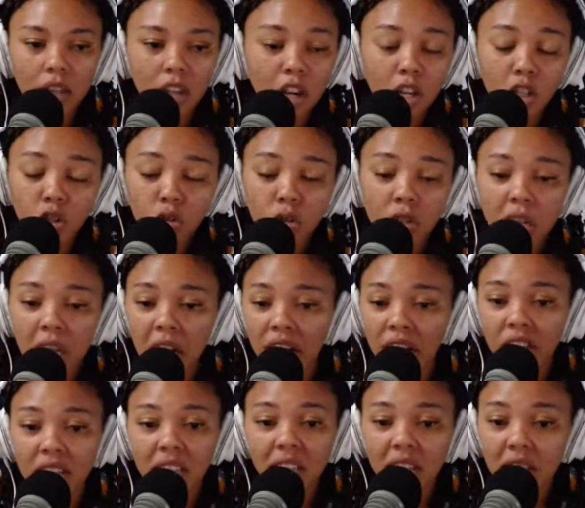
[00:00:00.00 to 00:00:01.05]
countries that have
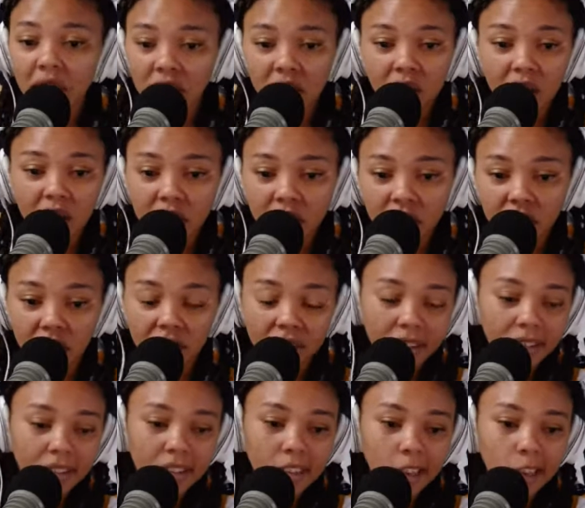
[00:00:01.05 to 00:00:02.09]
assisted us,
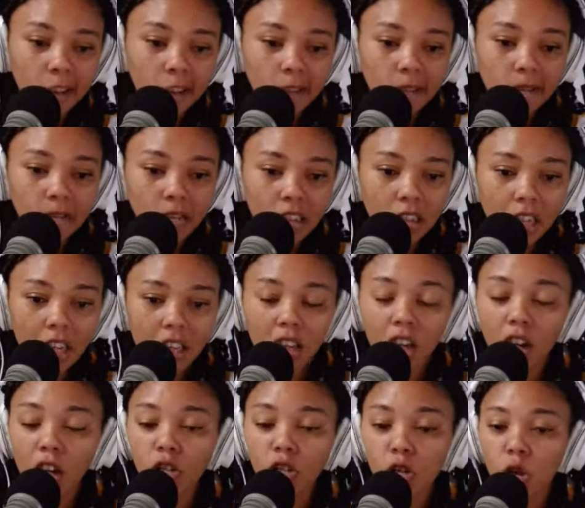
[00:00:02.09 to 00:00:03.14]
the
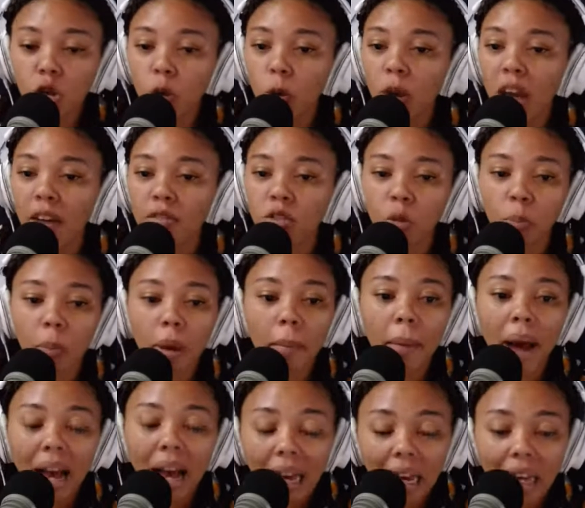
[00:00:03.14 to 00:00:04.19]
countries who we have to pay
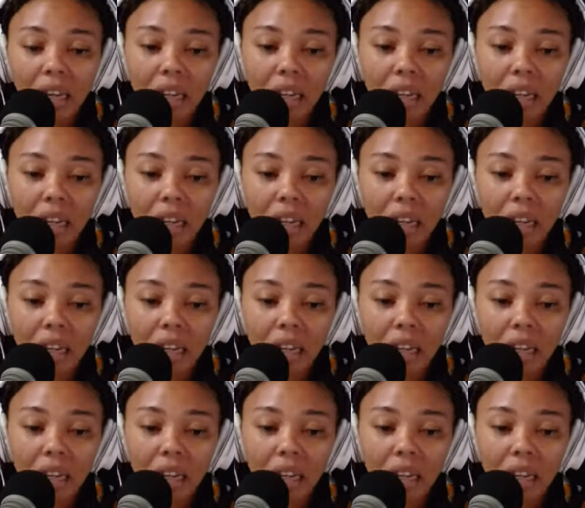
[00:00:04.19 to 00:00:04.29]
back